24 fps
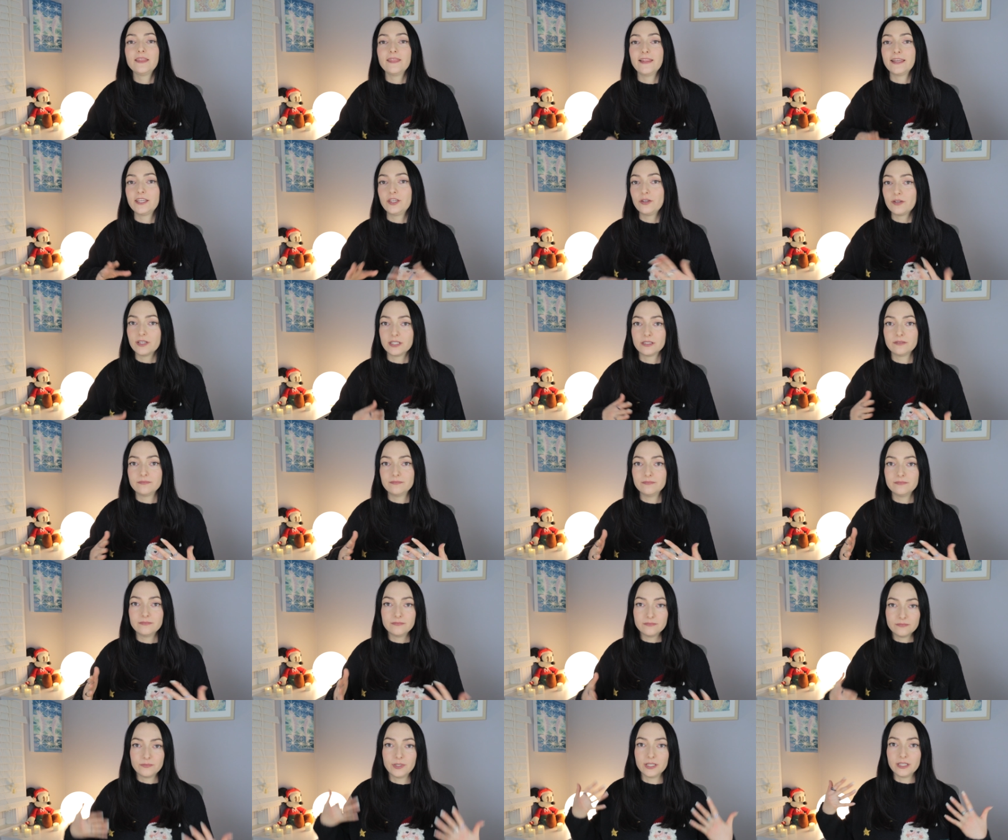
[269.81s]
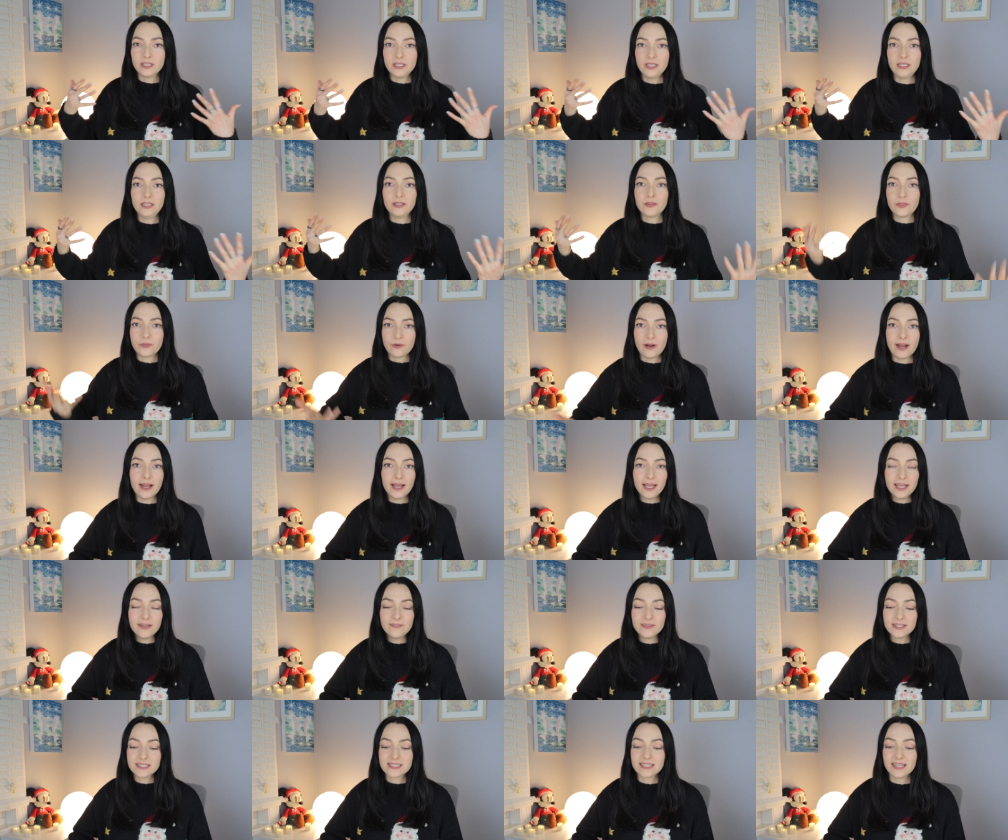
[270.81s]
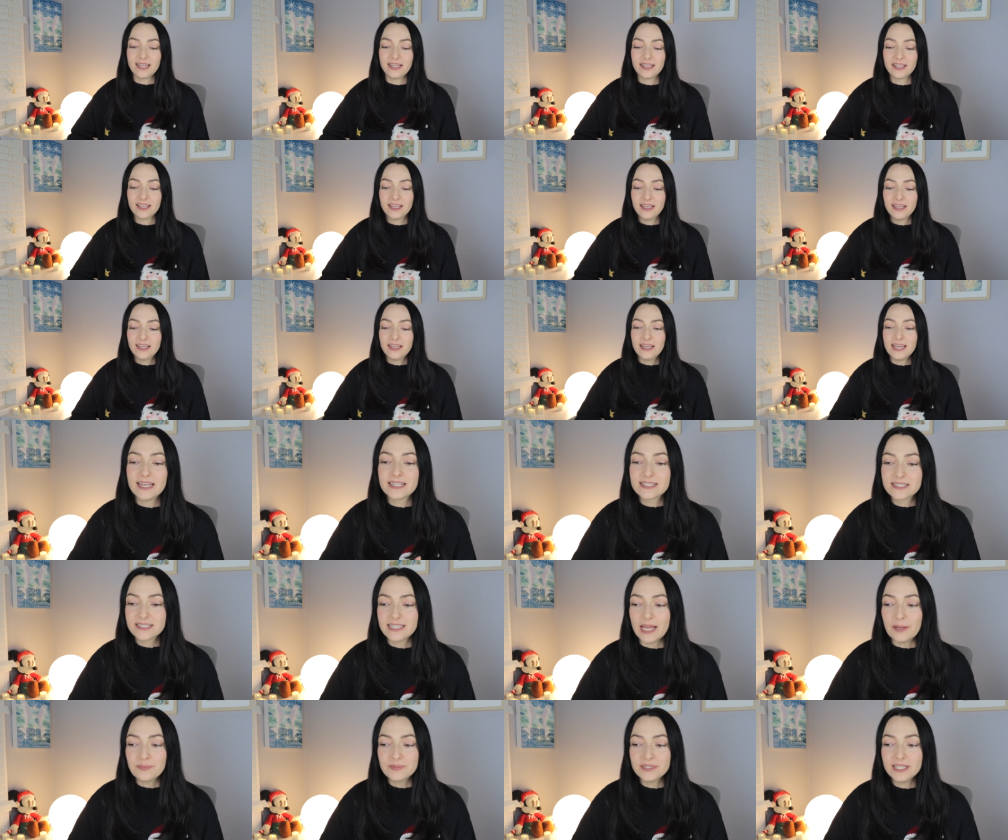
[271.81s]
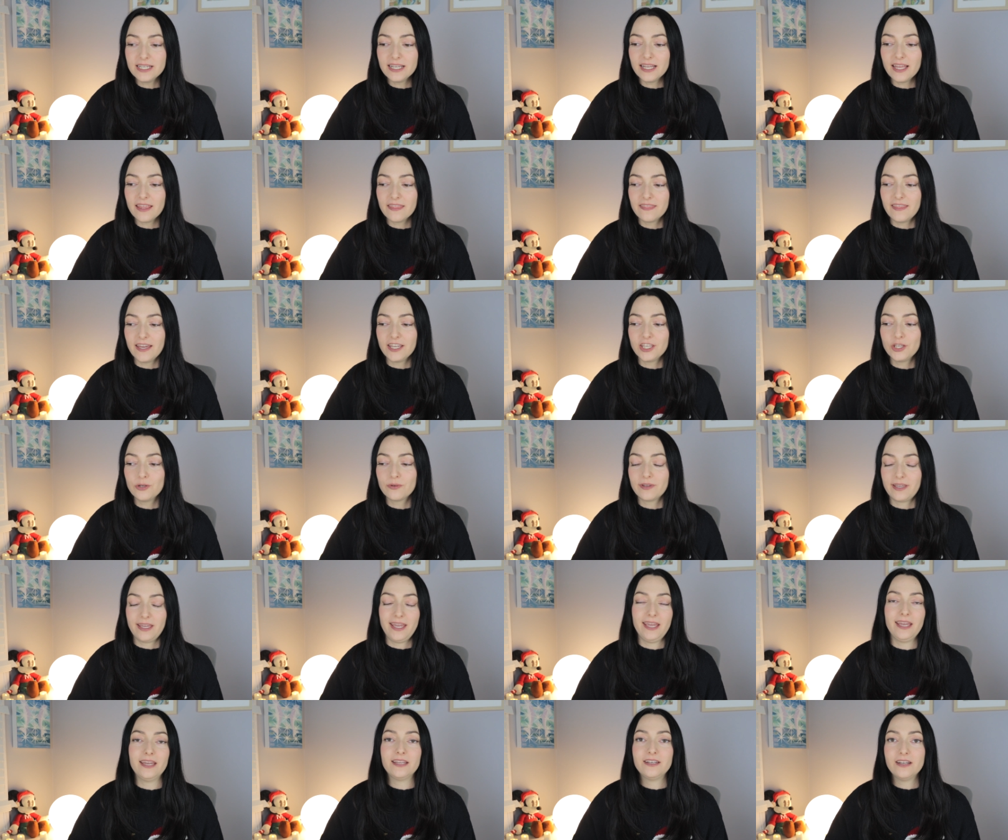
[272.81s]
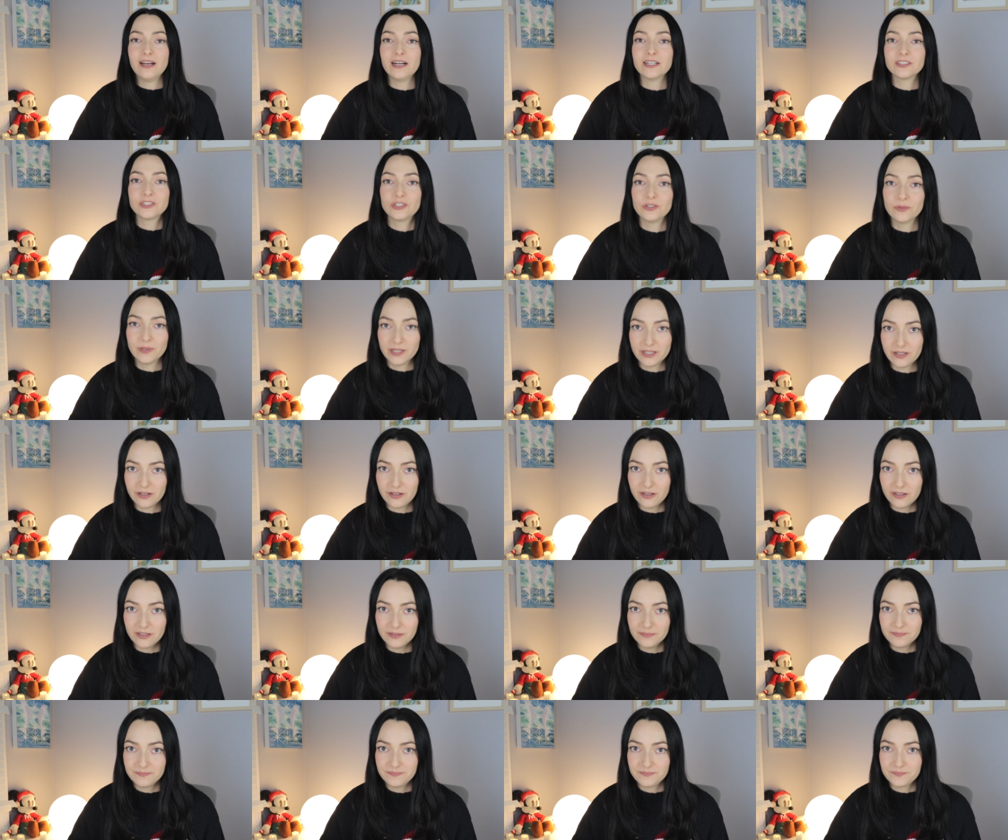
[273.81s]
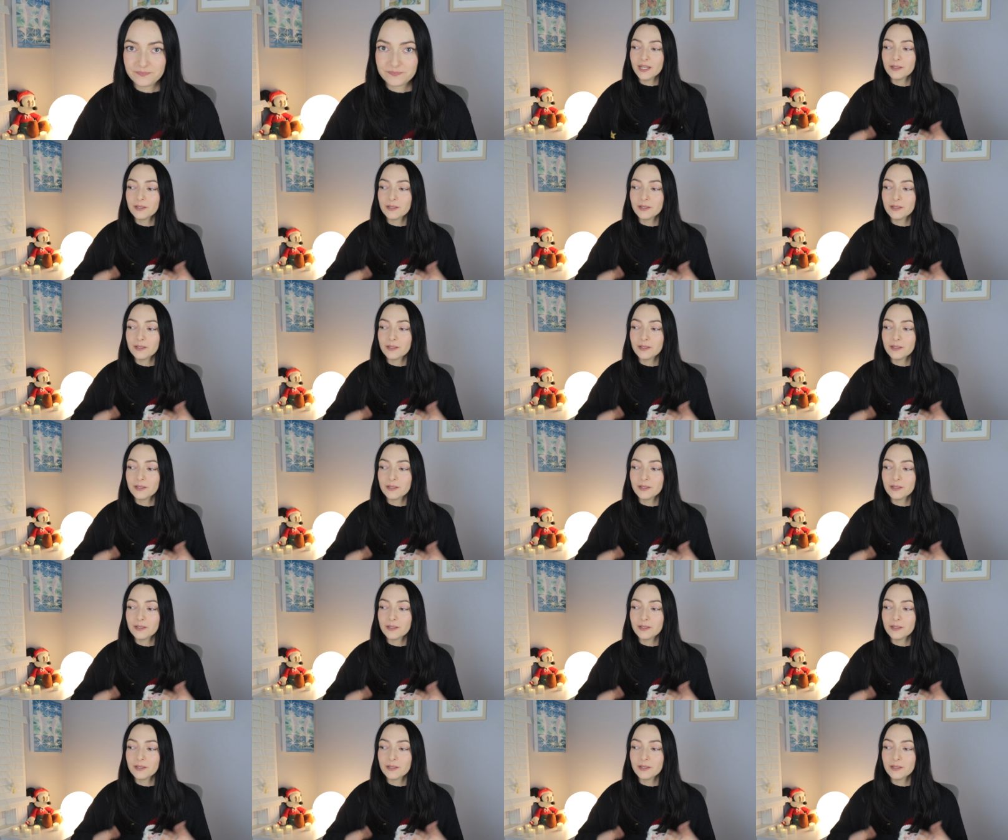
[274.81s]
like you can really thrive is like accepting that you cannot do it all.